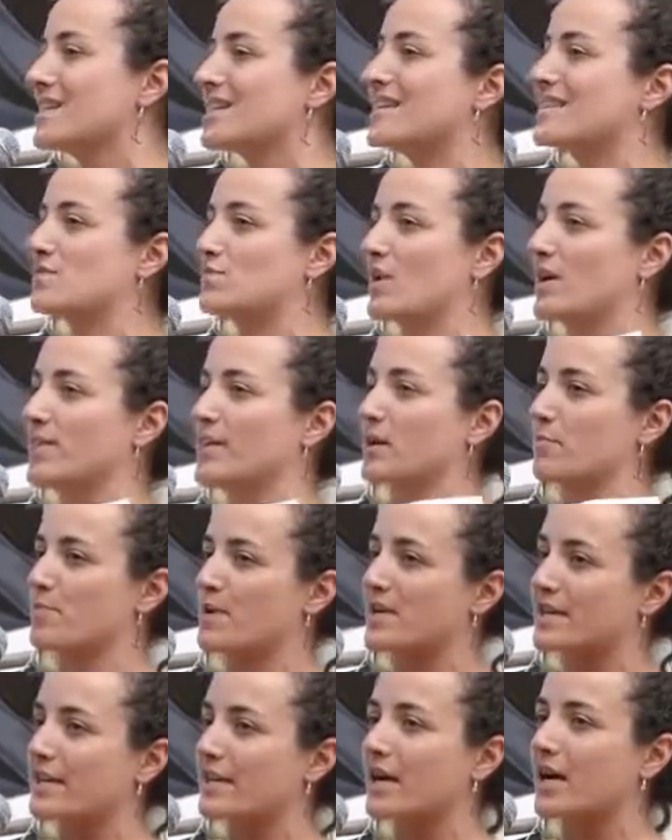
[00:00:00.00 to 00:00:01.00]
is when they're
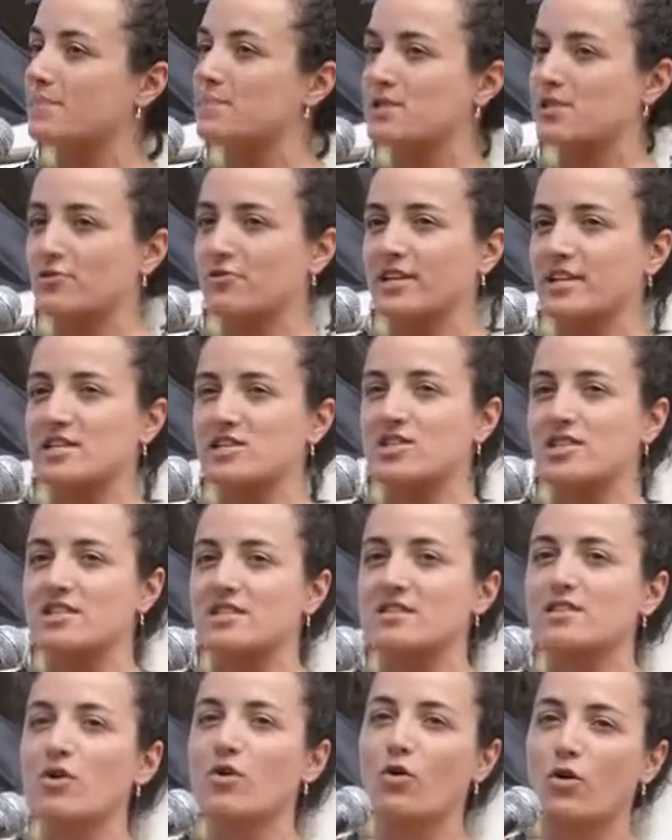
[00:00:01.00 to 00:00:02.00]
picking up
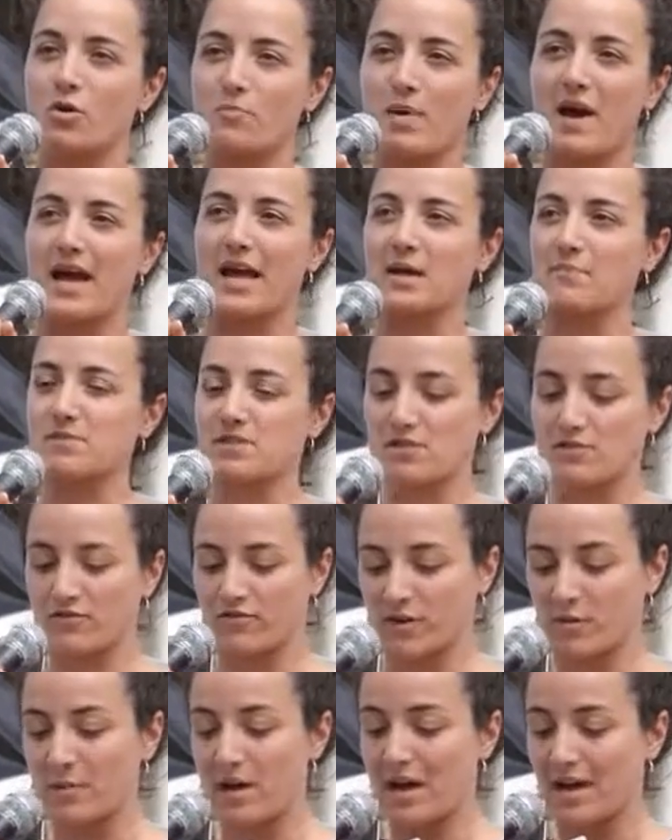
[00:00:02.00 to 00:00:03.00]
syringes or pipes
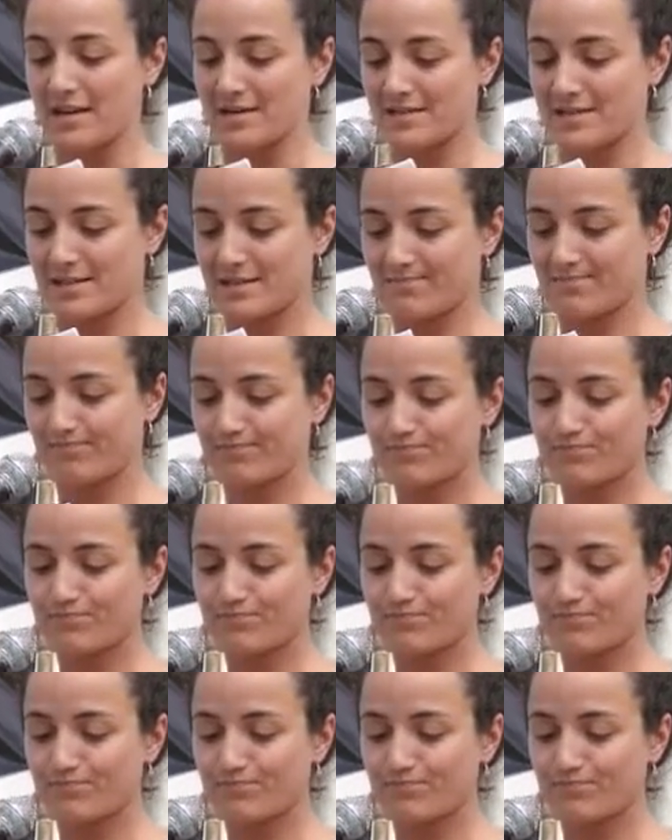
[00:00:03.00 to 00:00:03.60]
from us.